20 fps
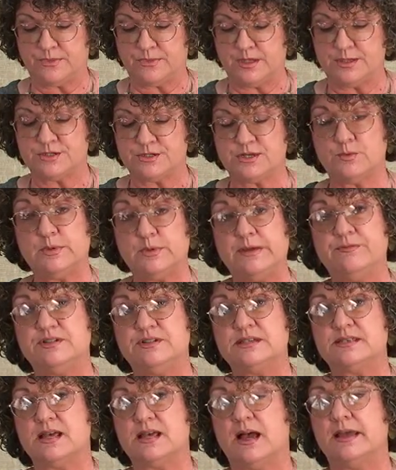So we've
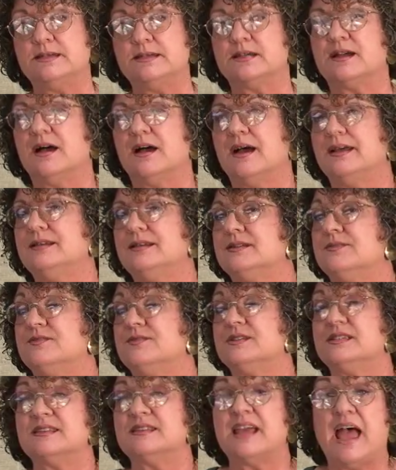designed a kind of
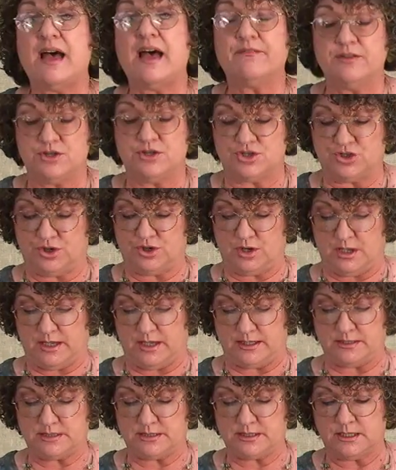scavenger
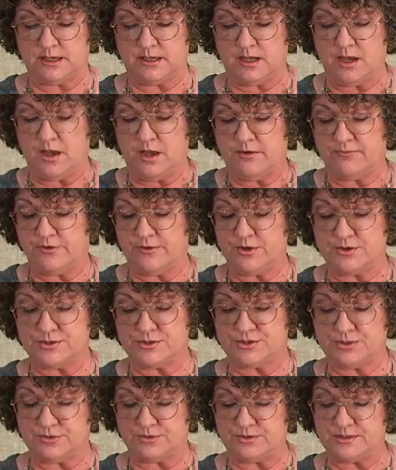hunt for your
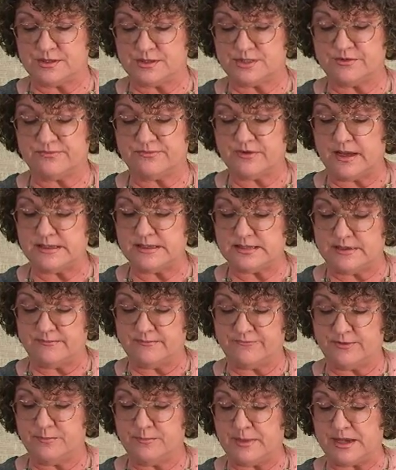students to find
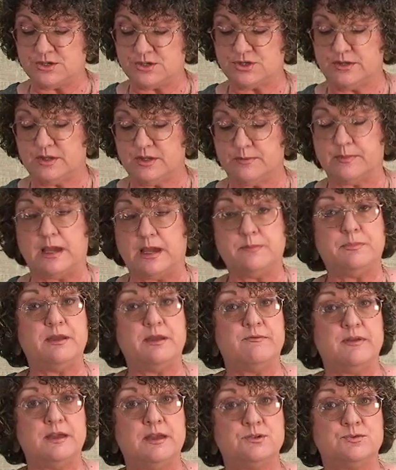information that might be
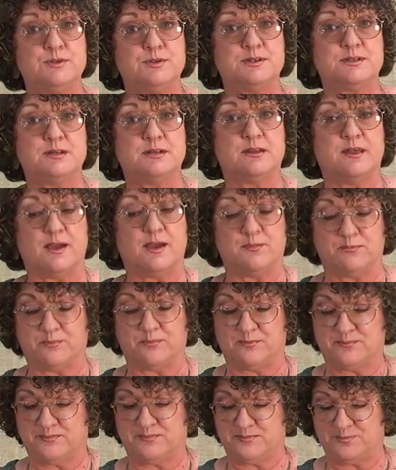of interest to them.
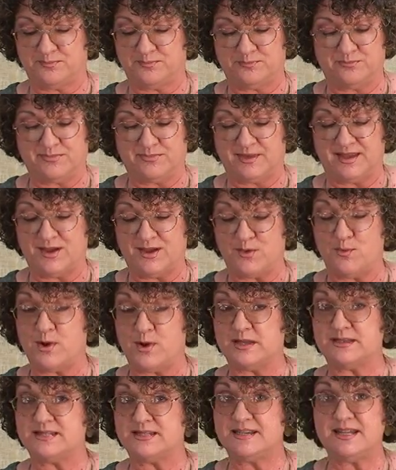
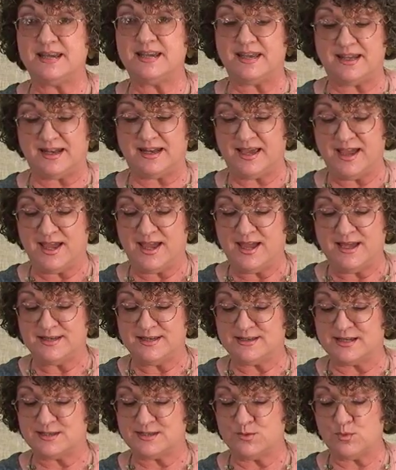What teen
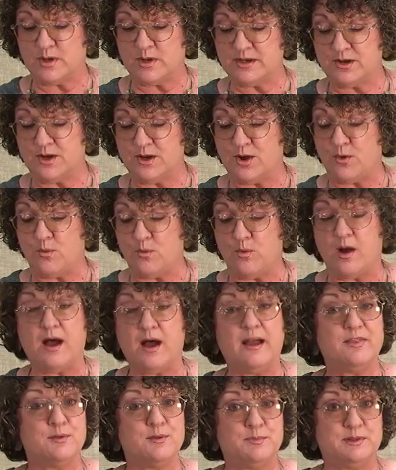doesn't want to know
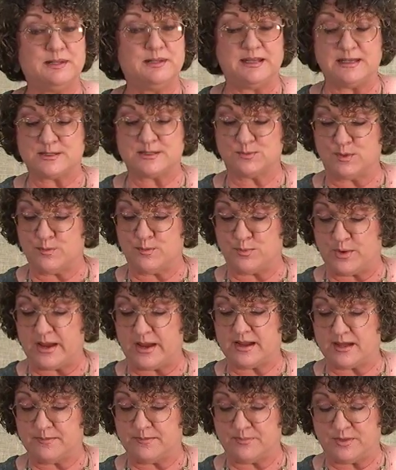why the police will
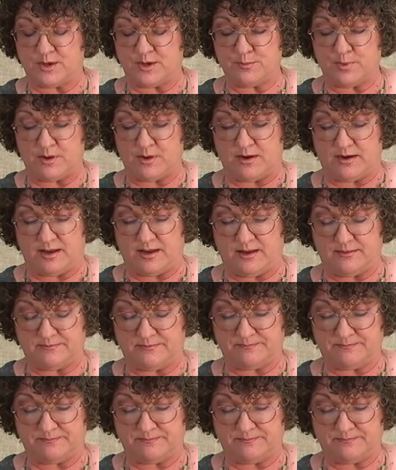break up their party?